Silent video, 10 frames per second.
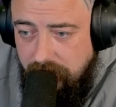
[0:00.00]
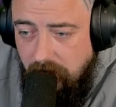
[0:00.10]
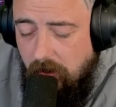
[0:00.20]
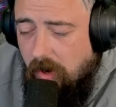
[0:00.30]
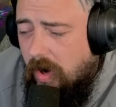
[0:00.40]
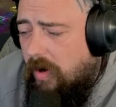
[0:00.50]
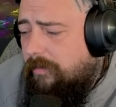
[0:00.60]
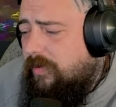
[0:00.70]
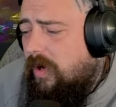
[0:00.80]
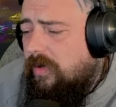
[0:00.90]
Oh,
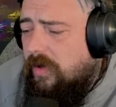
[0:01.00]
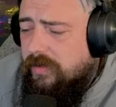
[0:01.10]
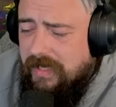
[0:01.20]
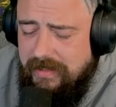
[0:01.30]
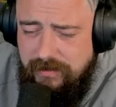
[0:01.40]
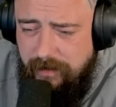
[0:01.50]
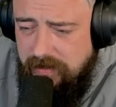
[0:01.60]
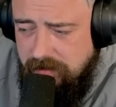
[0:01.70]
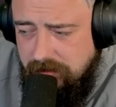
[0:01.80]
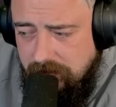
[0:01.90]
bro, no dead
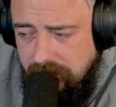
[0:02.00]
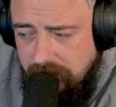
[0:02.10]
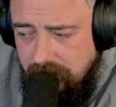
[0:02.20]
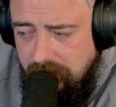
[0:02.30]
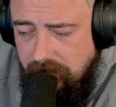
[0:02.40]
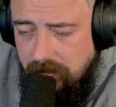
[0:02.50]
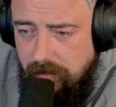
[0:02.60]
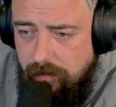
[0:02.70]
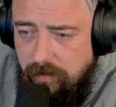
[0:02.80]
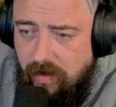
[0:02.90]
spins.
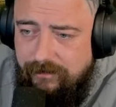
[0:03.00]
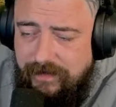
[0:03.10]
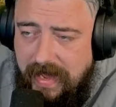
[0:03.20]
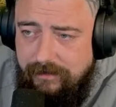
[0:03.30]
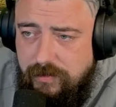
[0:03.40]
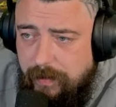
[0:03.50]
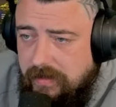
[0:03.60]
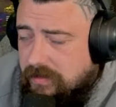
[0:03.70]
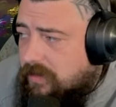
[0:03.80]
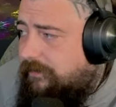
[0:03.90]
We've got 5
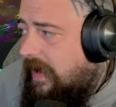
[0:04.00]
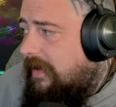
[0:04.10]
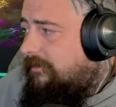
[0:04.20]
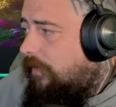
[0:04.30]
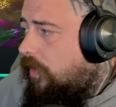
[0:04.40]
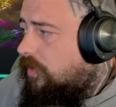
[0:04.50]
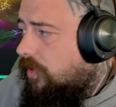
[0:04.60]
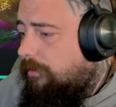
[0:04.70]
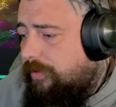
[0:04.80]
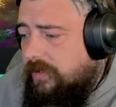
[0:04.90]
spins to find 4
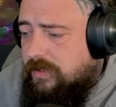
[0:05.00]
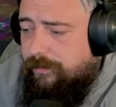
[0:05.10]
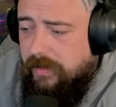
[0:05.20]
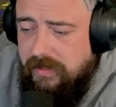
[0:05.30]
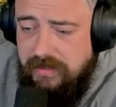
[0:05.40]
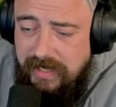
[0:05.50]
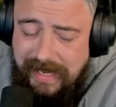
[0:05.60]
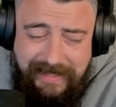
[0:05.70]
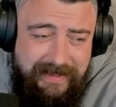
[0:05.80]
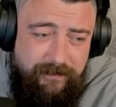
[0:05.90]
dumplings, please.
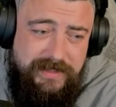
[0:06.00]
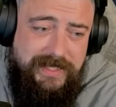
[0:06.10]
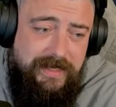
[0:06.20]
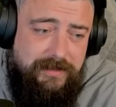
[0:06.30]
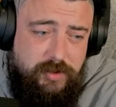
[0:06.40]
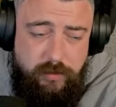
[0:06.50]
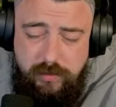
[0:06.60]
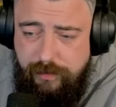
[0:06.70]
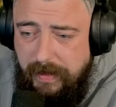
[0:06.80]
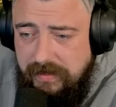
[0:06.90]
I'll even take 2
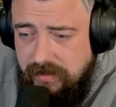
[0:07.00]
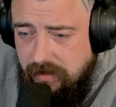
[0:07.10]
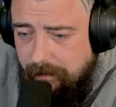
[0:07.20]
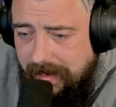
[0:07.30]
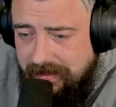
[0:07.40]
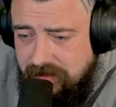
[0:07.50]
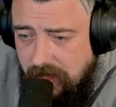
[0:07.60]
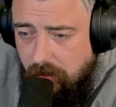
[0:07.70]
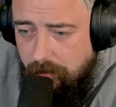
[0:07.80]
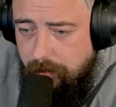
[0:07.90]
spins at the max
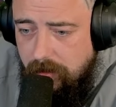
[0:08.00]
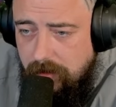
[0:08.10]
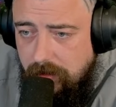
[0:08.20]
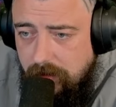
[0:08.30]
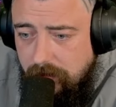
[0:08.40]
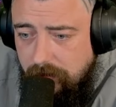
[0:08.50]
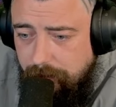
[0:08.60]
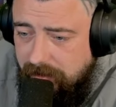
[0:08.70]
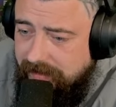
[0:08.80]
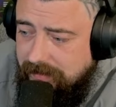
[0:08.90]
setup.
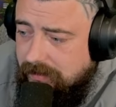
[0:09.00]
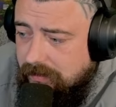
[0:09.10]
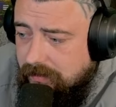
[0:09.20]
Please.